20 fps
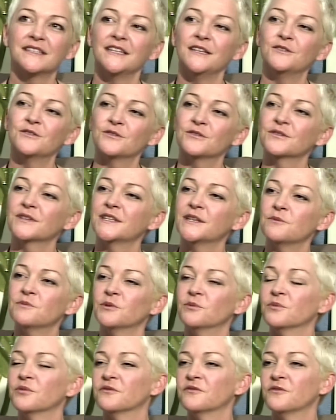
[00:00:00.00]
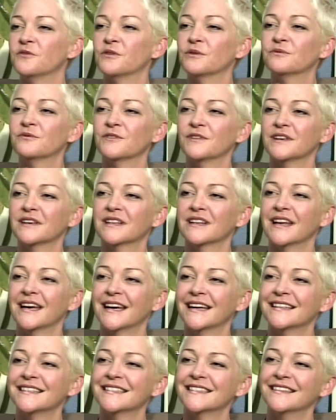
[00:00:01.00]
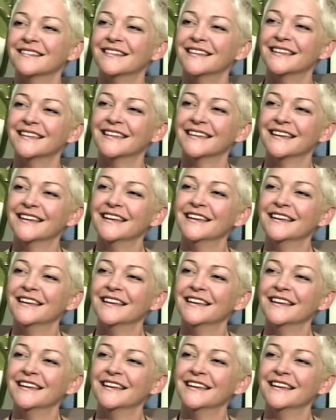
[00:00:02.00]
teachers will get up and perform for the class so that